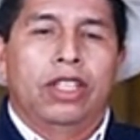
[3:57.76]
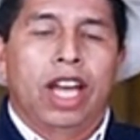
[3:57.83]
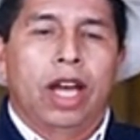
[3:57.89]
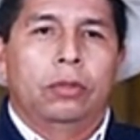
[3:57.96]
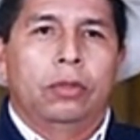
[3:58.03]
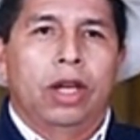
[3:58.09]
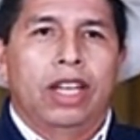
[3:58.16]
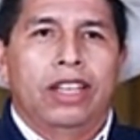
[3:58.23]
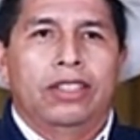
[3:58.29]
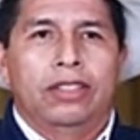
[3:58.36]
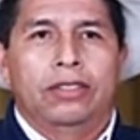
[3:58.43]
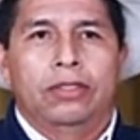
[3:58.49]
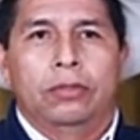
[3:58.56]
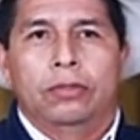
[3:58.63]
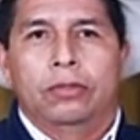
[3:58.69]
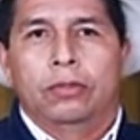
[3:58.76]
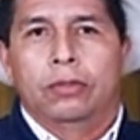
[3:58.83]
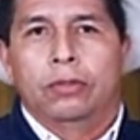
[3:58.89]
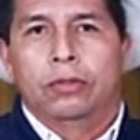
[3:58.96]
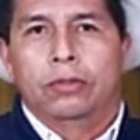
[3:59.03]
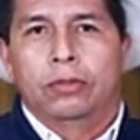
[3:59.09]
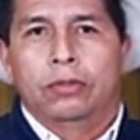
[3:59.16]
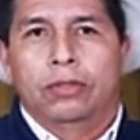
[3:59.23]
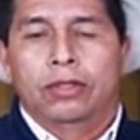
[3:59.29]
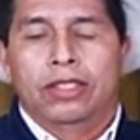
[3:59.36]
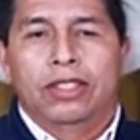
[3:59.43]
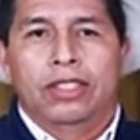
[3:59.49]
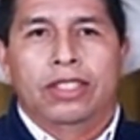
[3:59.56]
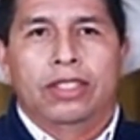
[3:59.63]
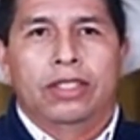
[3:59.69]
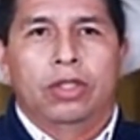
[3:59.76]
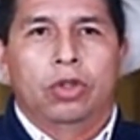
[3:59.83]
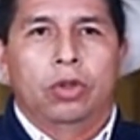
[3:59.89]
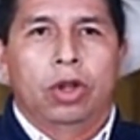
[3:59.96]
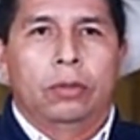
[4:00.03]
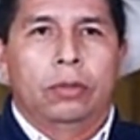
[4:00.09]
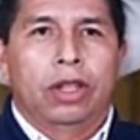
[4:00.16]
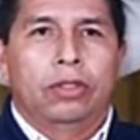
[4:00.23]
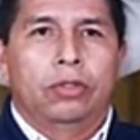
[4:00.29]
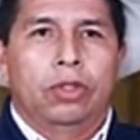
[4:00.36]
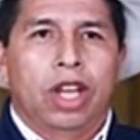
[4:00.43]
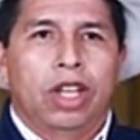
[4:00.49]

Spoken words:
campaign. Since the treatment of